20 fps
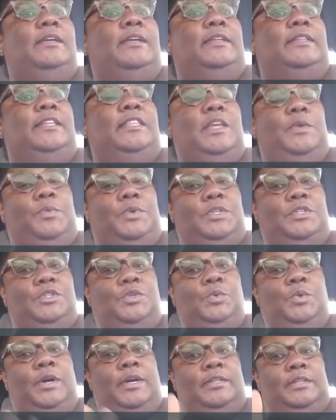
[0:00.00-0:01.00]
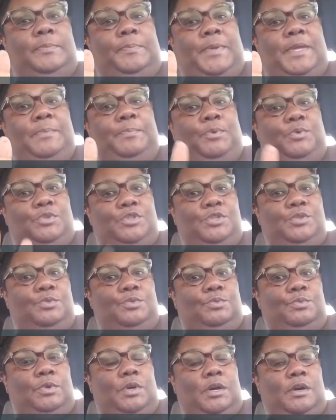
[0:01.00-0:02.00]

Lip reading: I think there were two other people too.